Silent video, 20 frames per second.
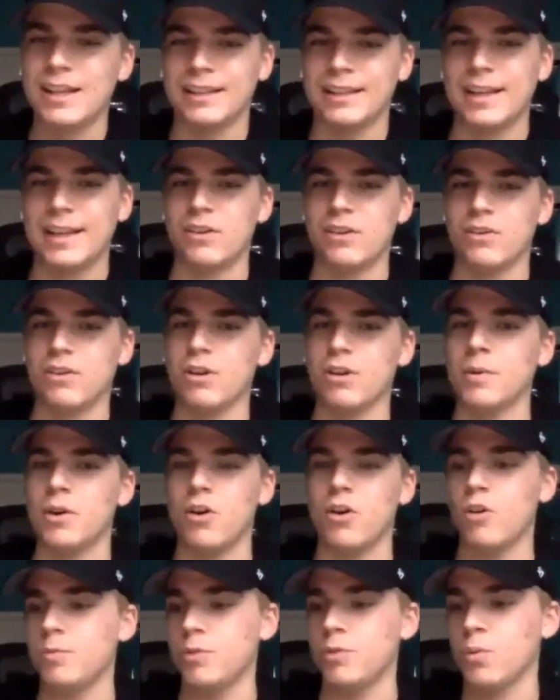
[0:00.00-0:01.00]
Like you're coming
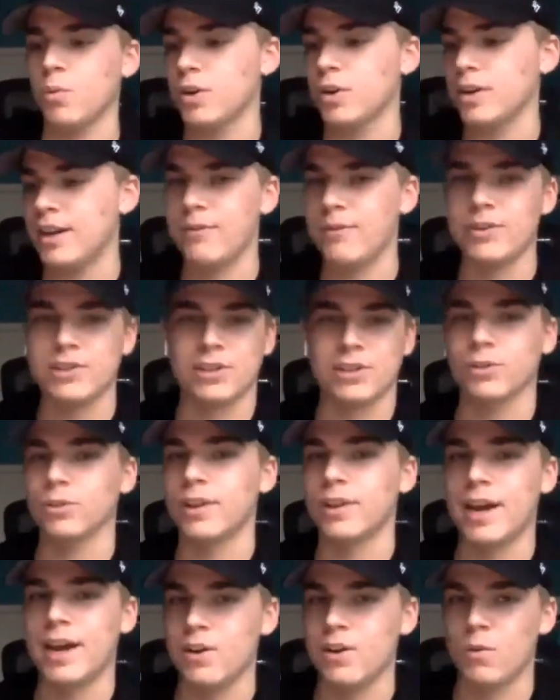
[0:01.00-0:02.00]
home, you're working every single
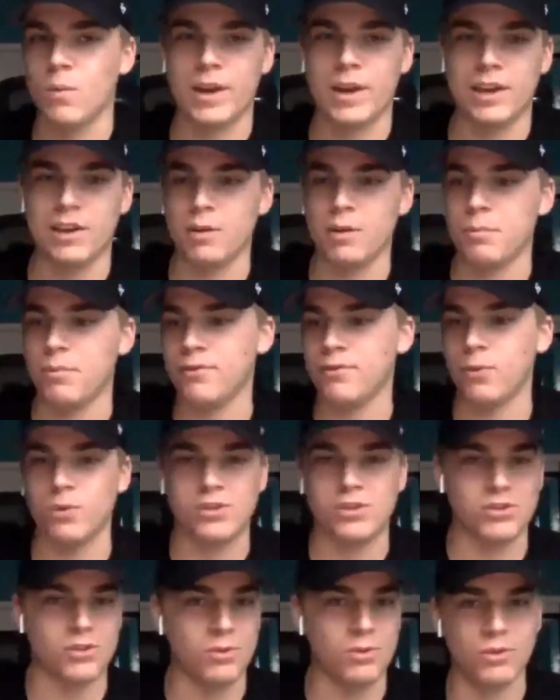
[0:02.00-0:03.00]
night, you're waking up before
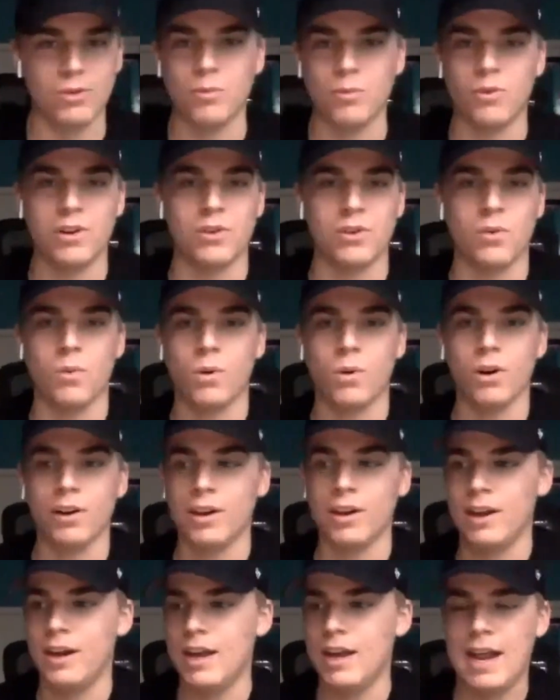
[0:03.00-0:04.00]
school in the morning to work,
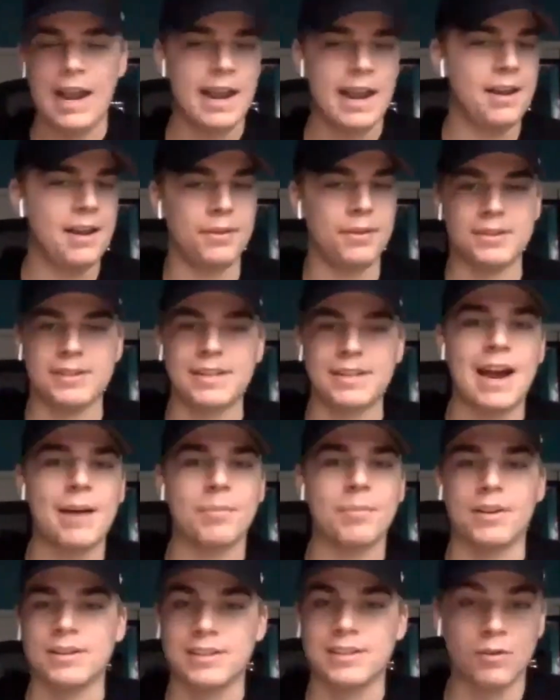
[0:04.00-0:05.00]
nothing's
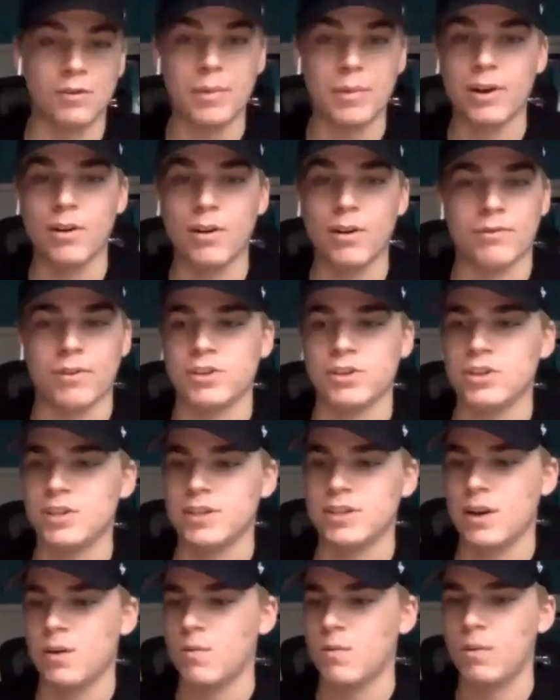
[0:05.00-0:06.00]
happening. Same with my girlfriend.
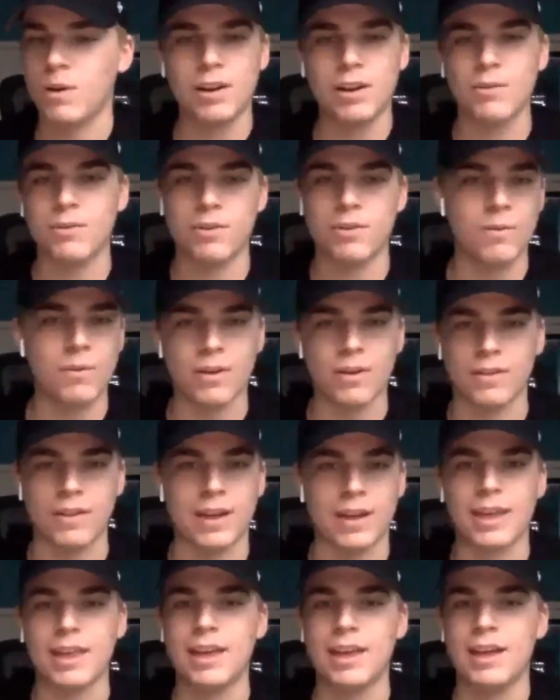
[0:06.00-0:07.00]
She's like, what are you doing?
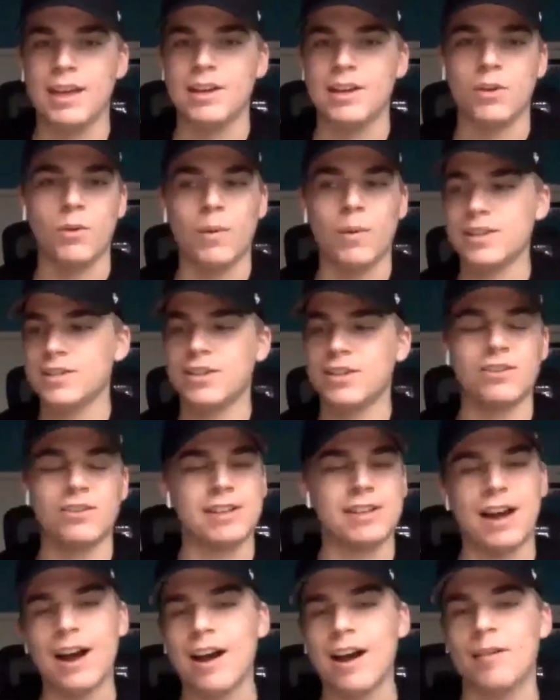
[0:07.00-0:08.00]
Like you're wasting your
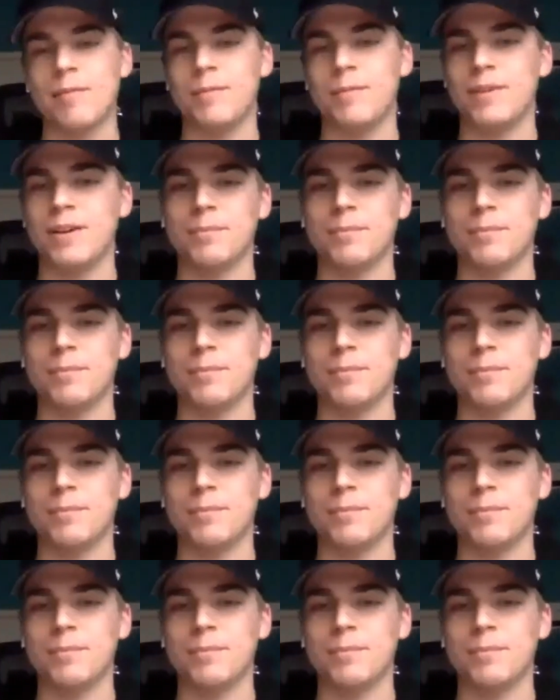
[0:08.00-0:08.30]
time.